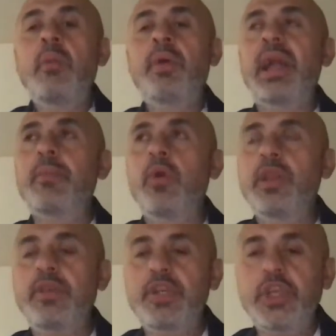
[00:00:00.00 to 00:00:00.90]
But I'm
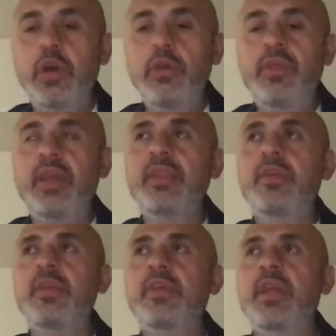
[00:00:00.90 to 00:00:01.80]
going to show you that
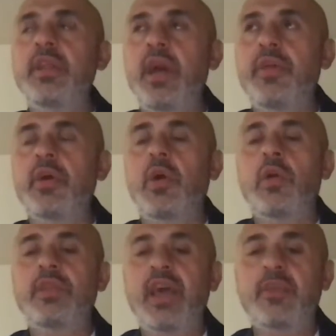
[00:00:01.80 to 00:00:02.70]
this is another
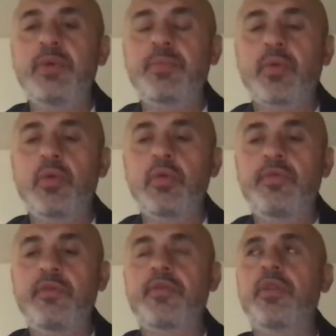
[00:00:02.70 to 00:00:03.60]
Old Testament
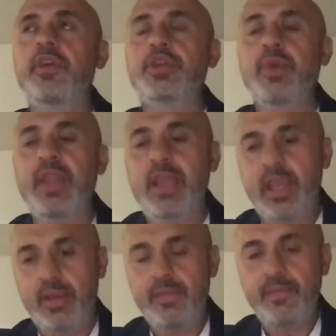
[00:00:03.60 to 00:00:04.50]
proof for the
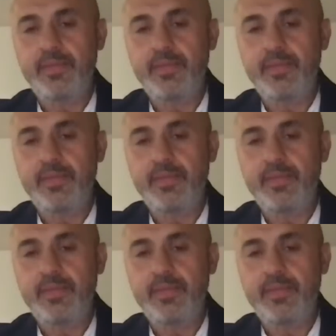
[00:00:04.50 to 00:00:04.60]
Trinity.